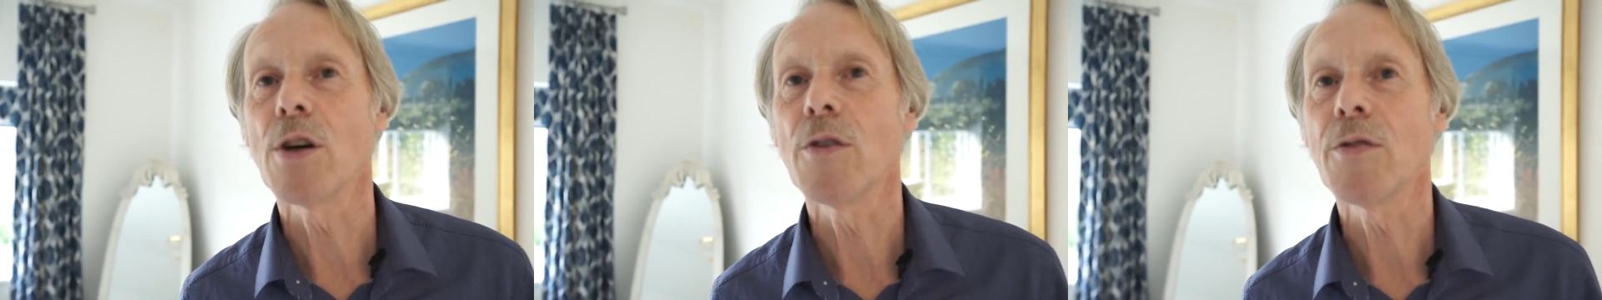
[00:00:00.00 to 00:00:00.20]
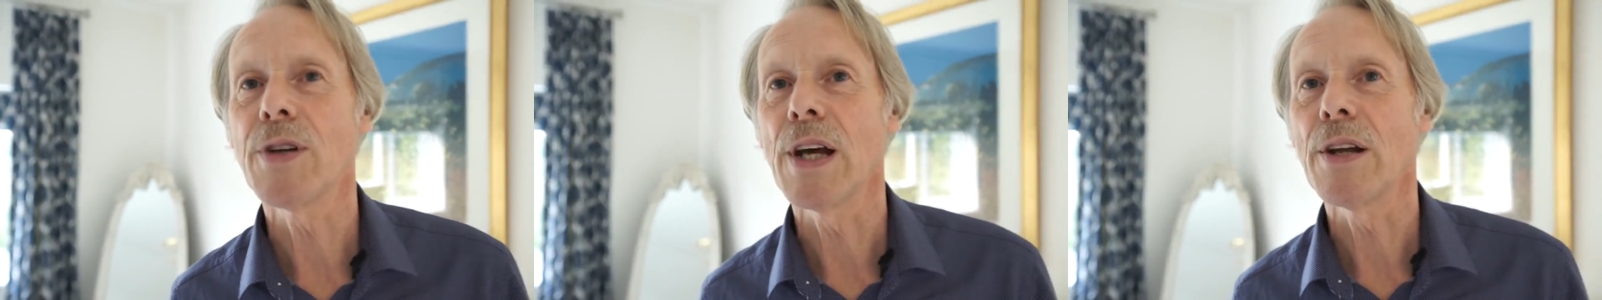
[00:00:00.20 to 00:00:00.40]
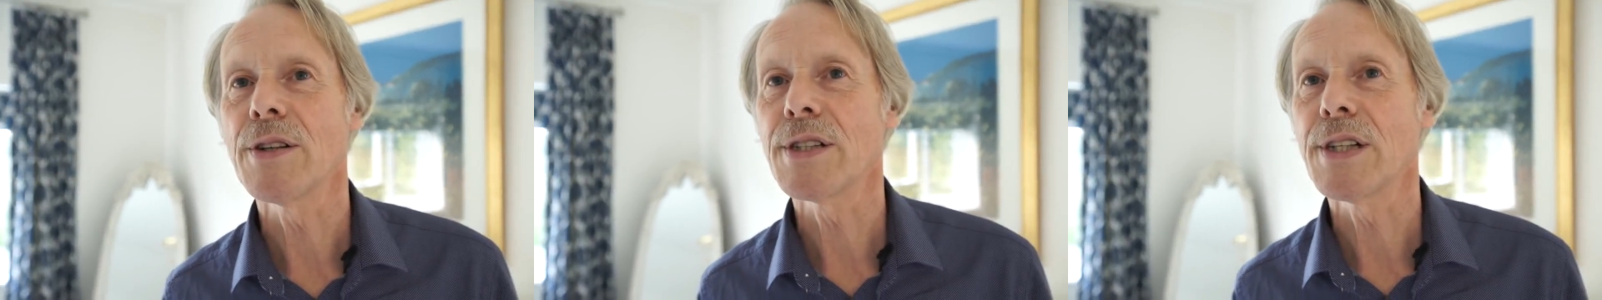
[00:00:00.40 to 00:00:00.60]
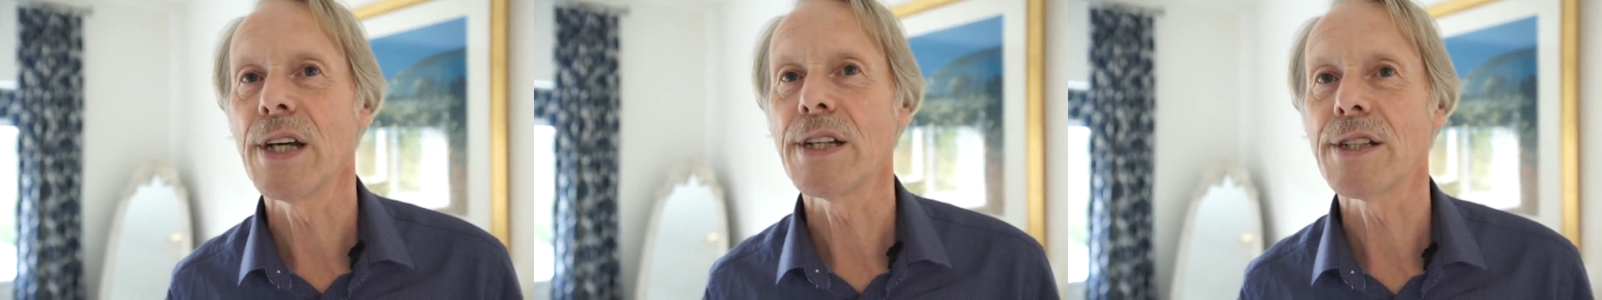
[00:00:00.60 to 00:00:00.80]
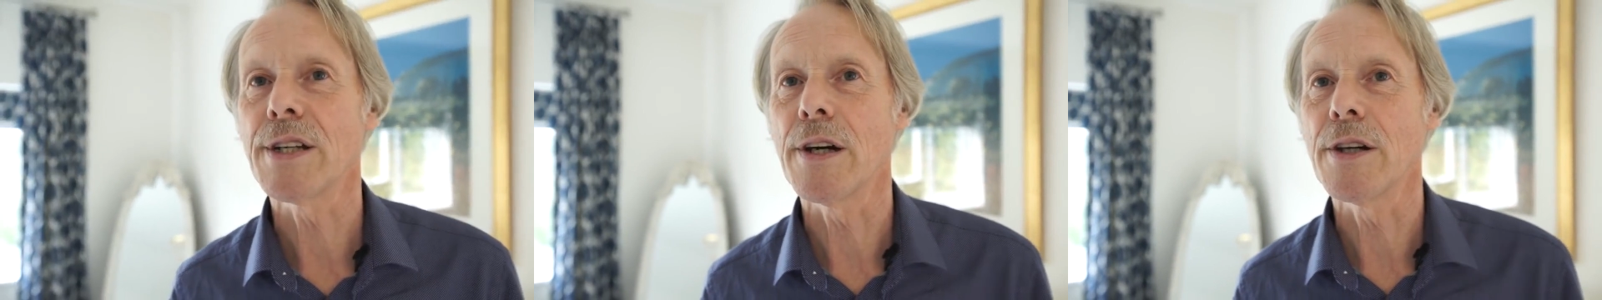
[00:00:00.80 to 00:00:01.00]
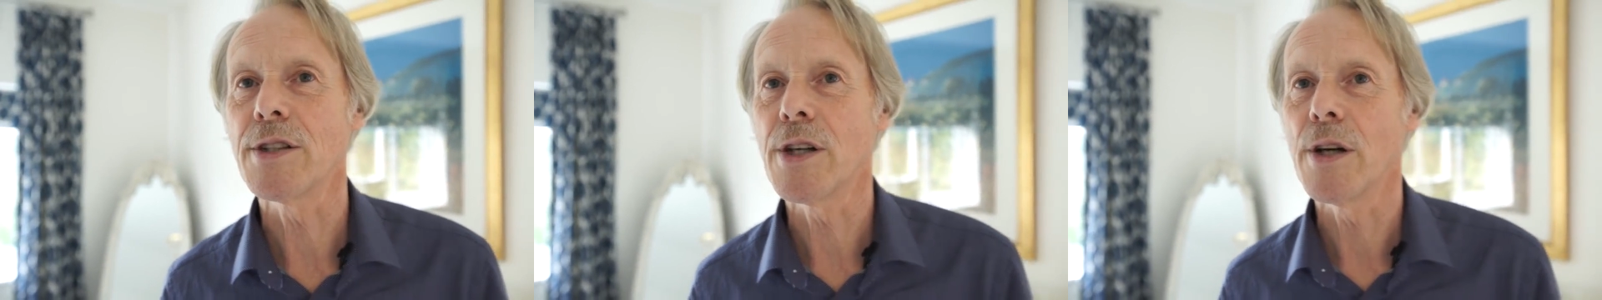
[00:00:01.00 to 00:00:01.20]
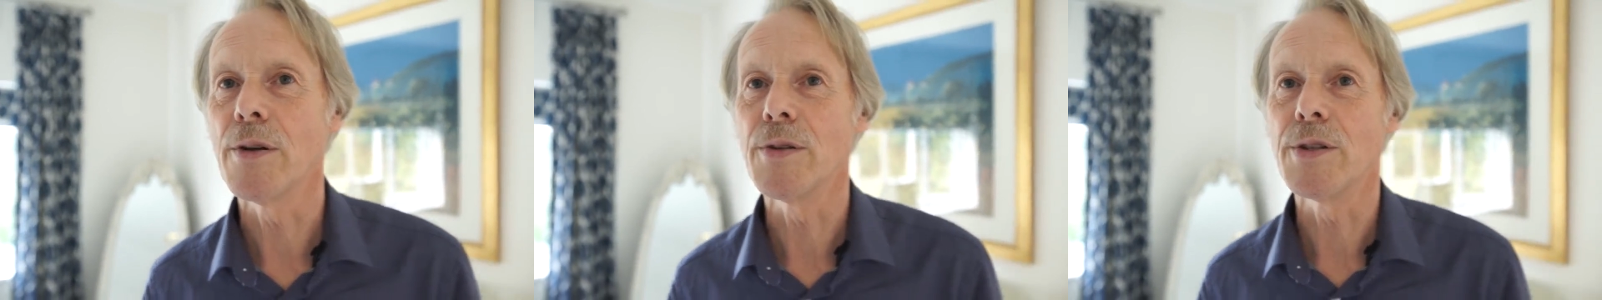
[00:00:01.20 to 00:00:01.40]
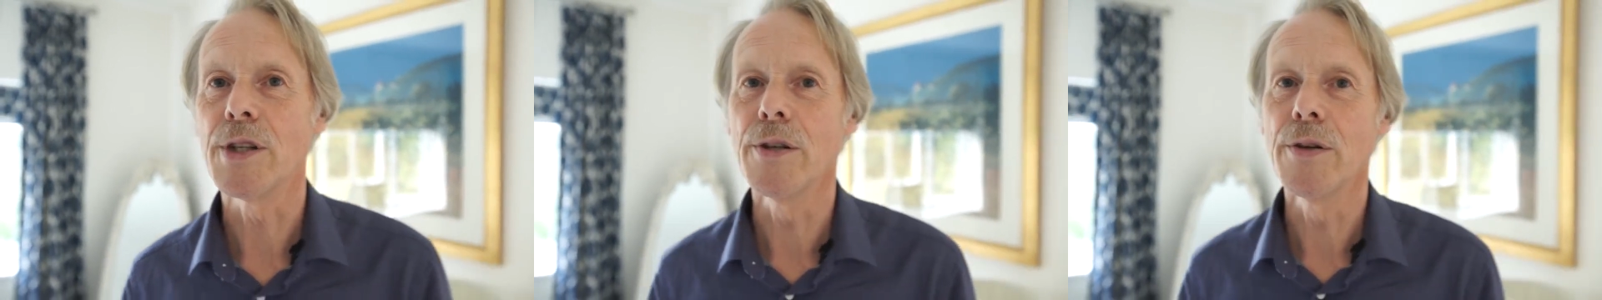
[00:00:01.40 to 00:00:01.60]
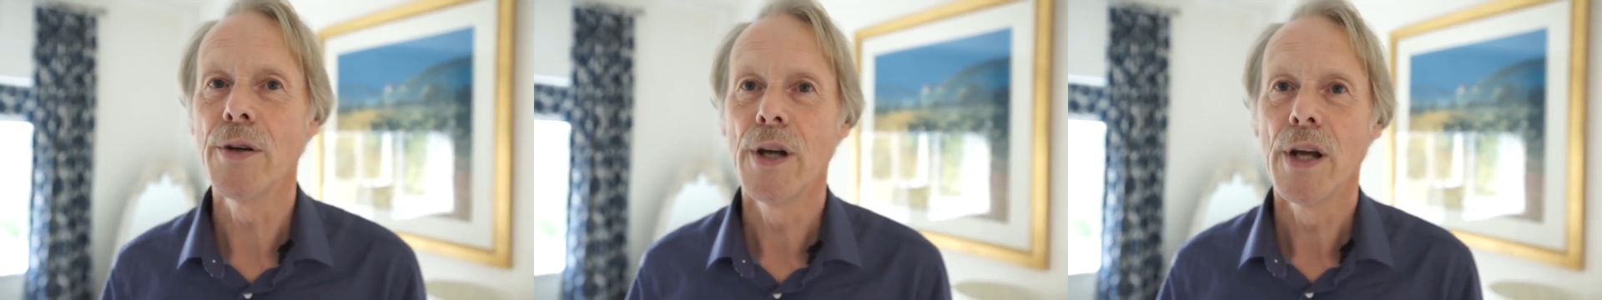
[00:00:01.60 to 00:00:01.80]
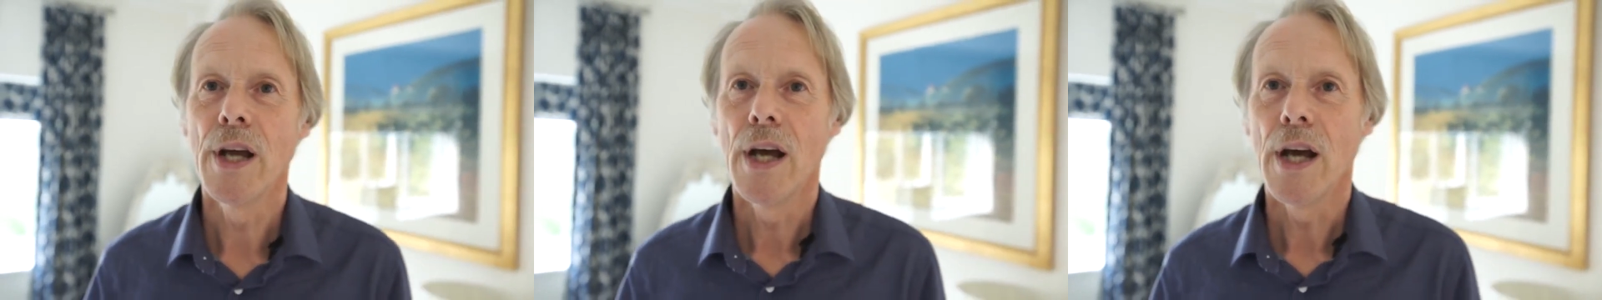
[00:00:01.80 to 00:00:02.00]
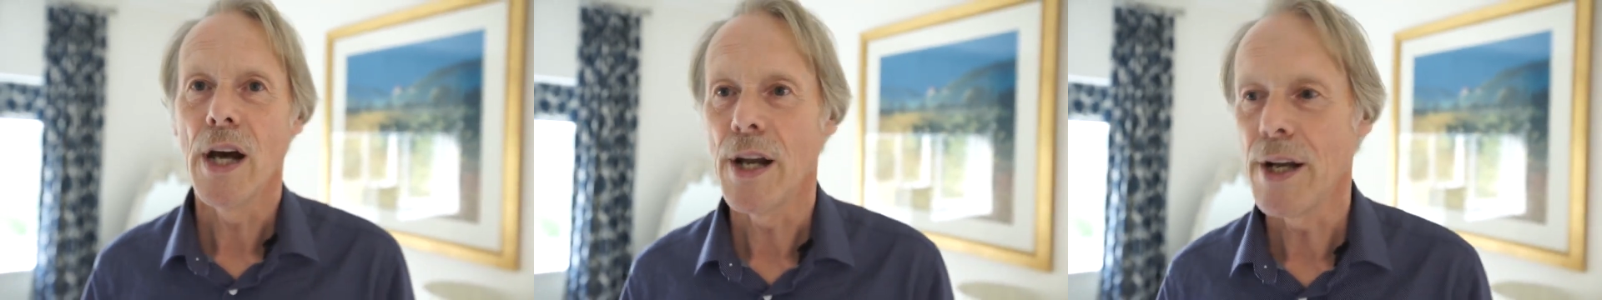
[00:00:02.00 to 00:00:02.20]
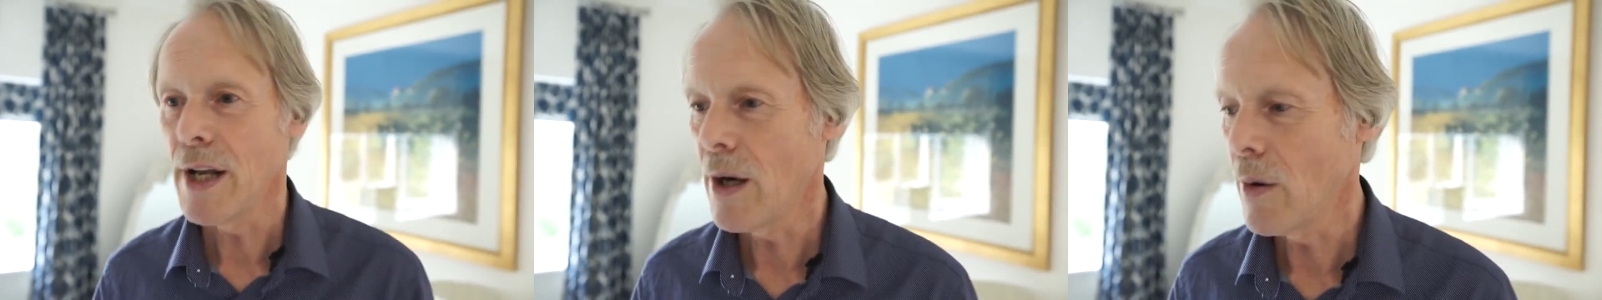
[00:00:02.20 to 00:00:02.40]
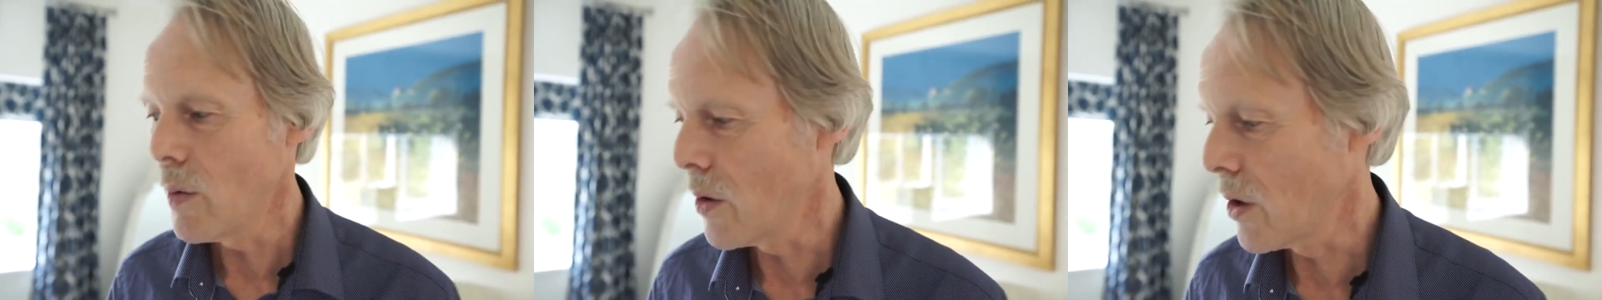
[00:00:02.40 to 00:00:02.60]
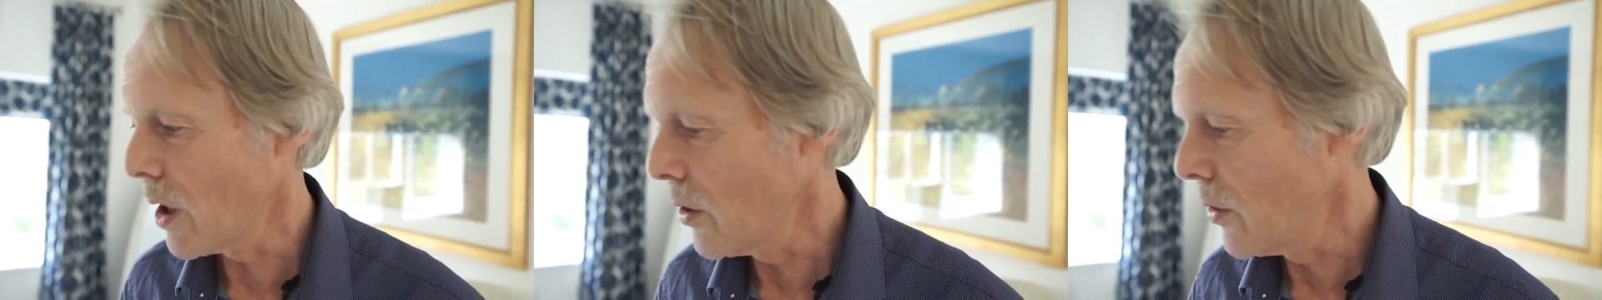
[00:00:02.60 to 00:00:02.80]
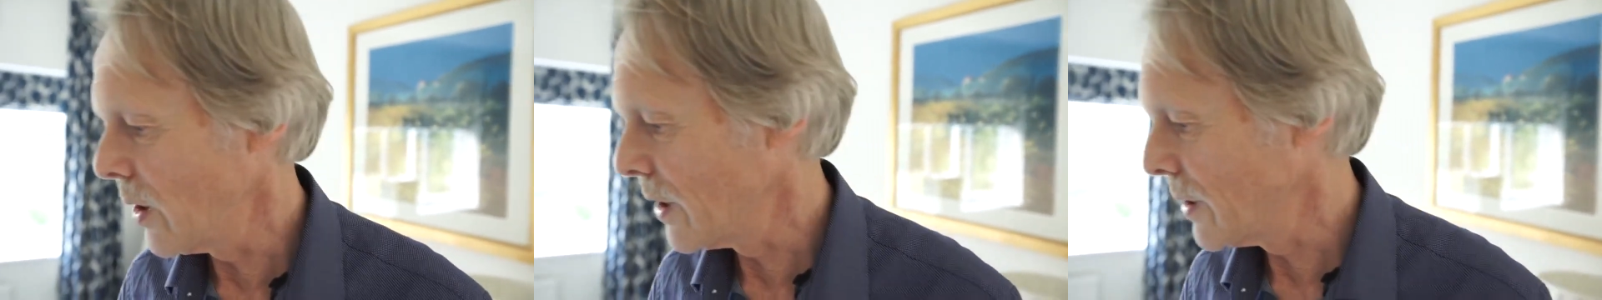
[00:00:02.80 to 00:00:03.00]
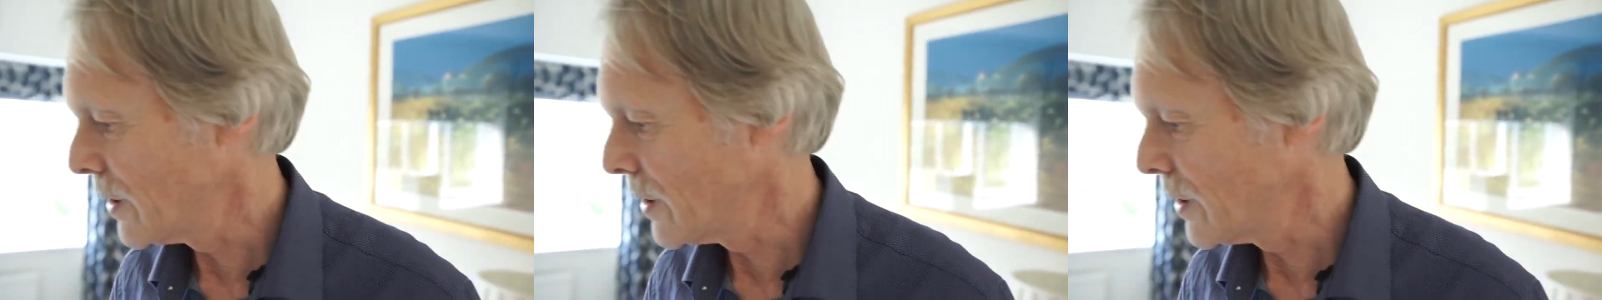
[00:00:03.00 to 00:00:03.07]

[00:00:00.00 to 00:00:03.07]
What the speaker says: off downstairs that I showed you, and now we'll go